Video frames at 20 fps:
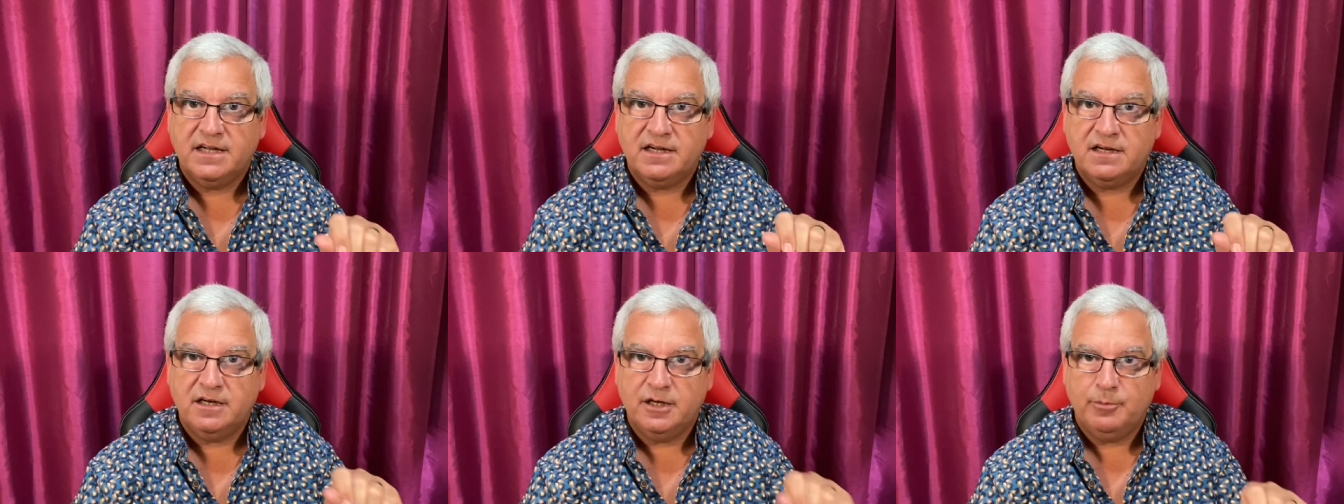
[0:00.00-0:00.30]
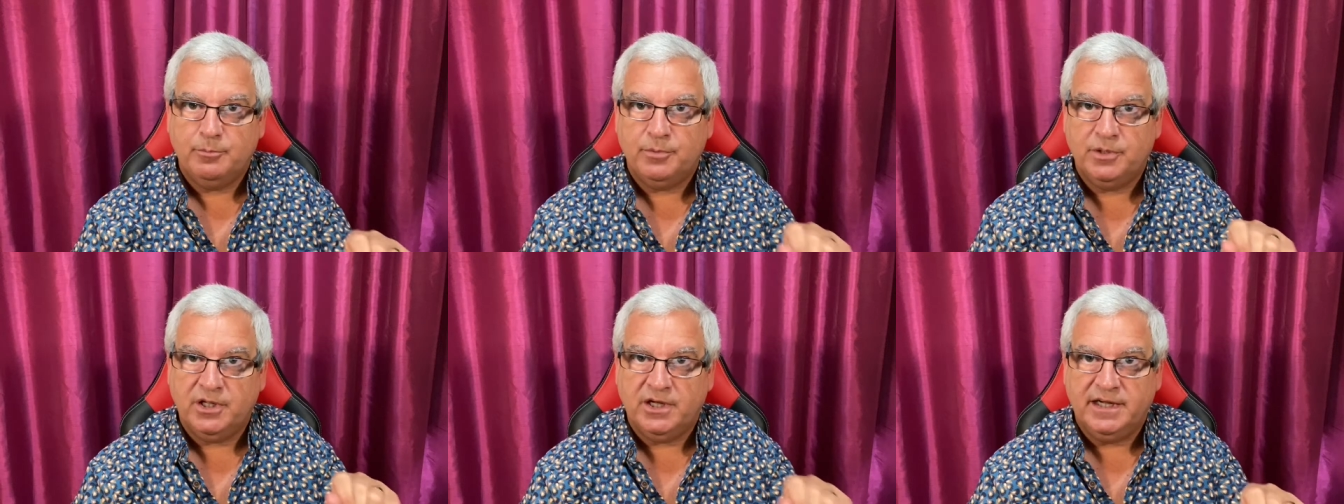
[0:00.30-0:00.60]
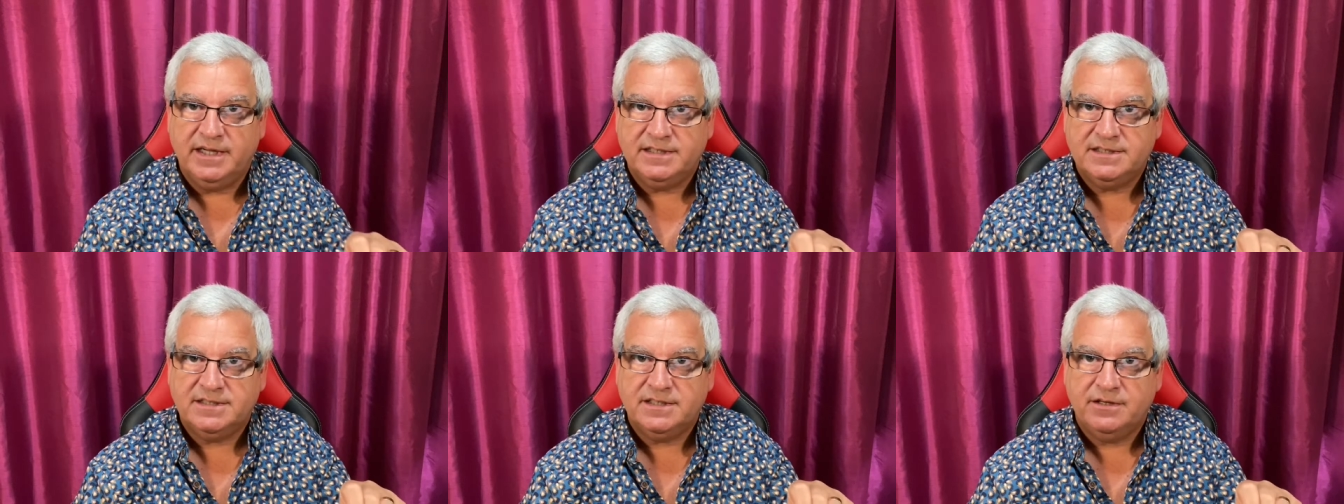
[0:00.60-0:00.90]
clip
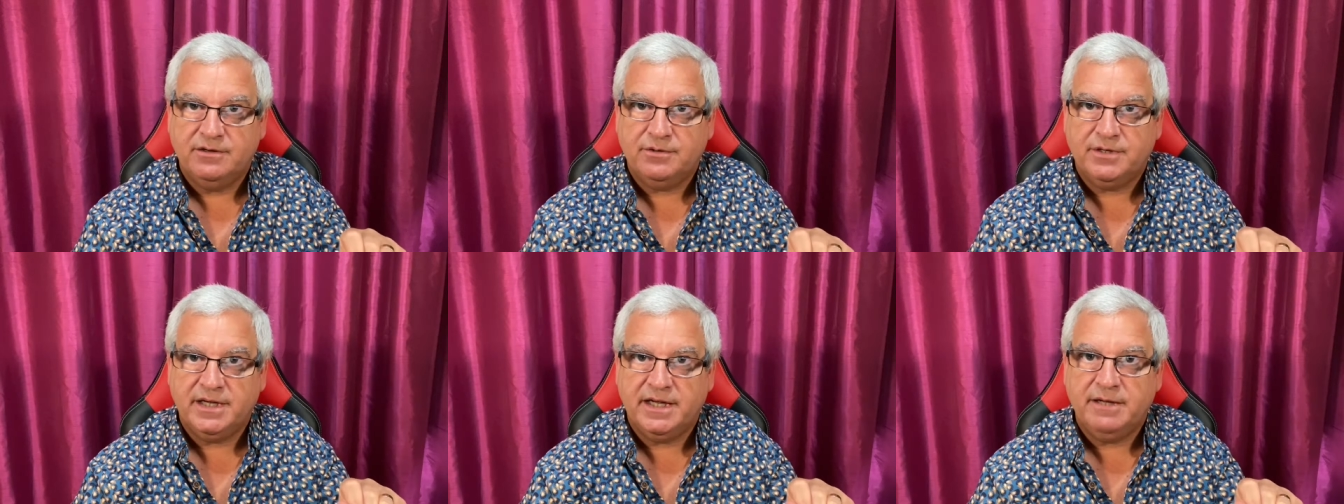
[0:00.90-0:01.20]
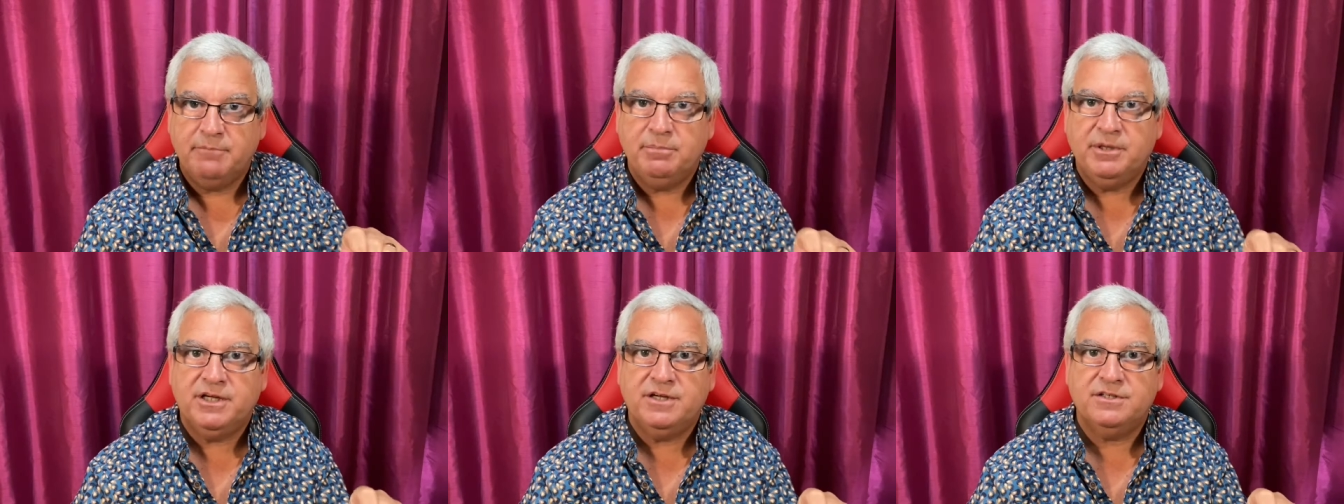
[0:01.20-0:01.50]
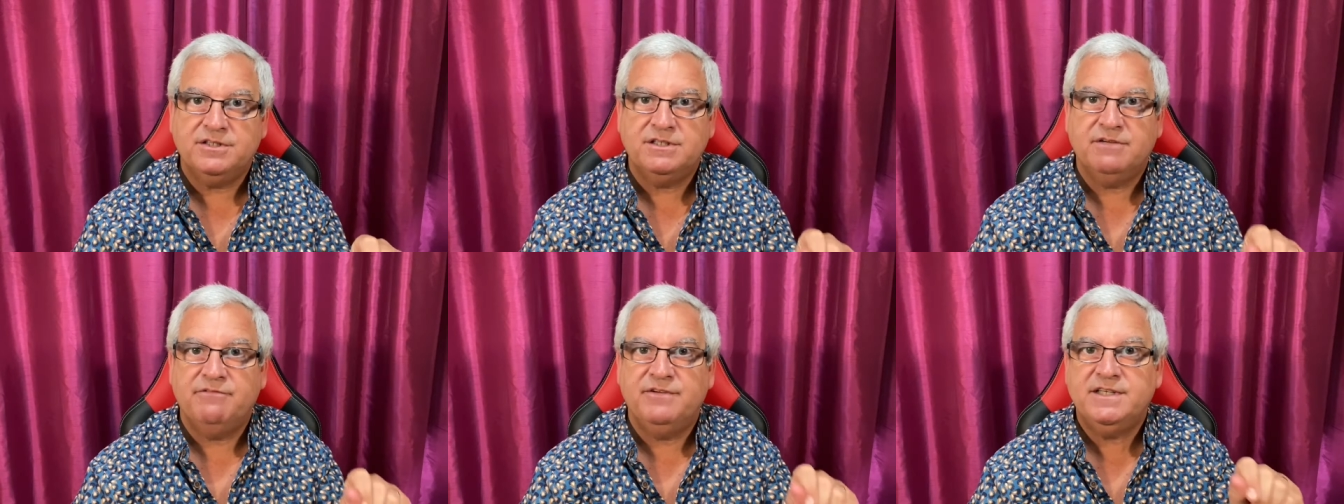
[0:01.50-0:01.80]
light, okay,
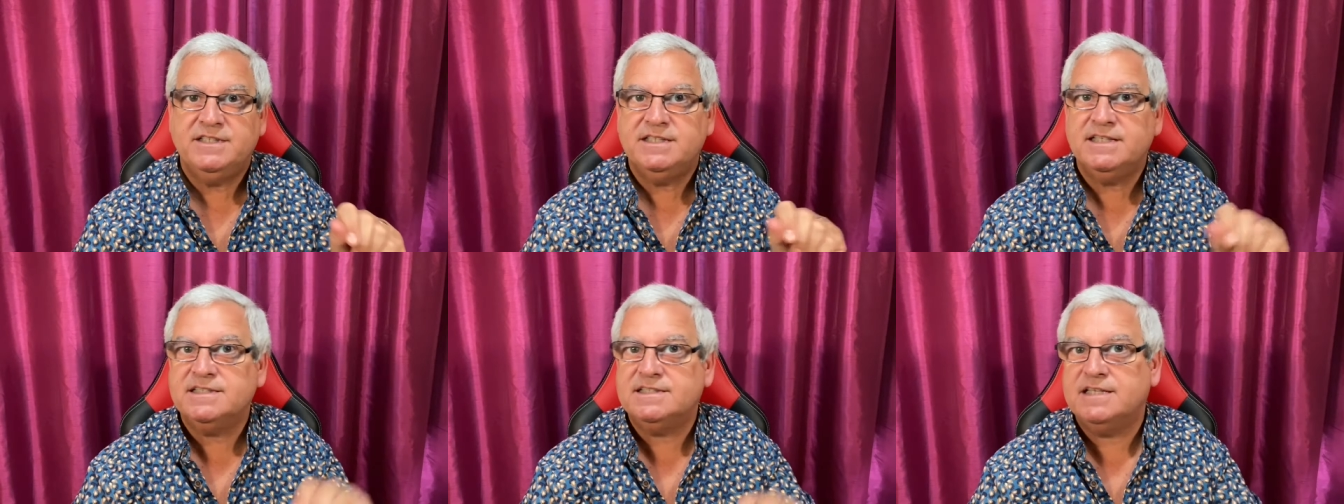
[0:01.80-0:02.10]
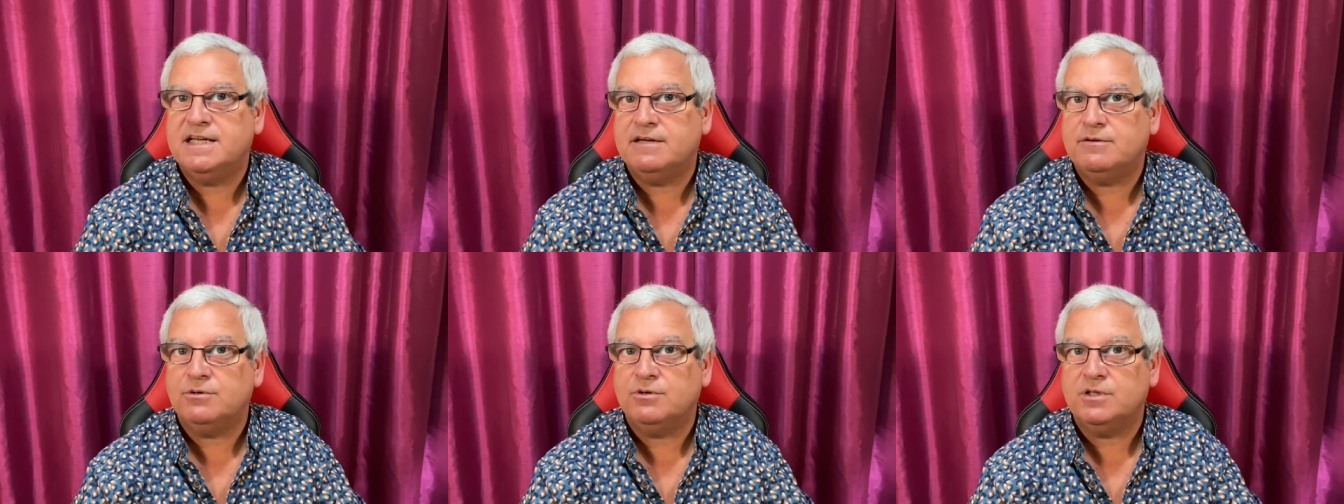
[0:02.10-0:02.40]
because if it is there